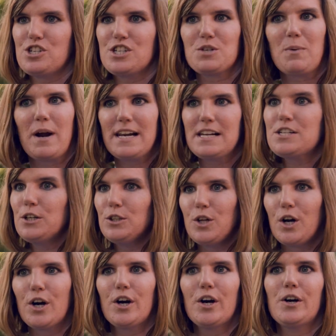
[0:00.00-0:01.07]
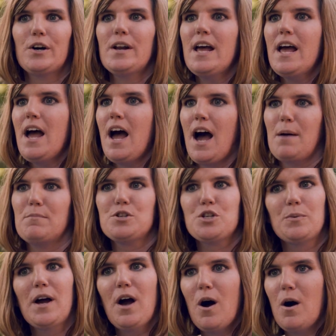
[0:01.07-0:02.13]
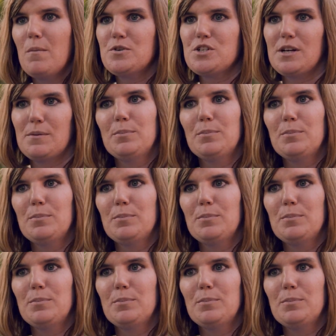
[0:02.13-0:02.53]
just ready to learn. She went home, she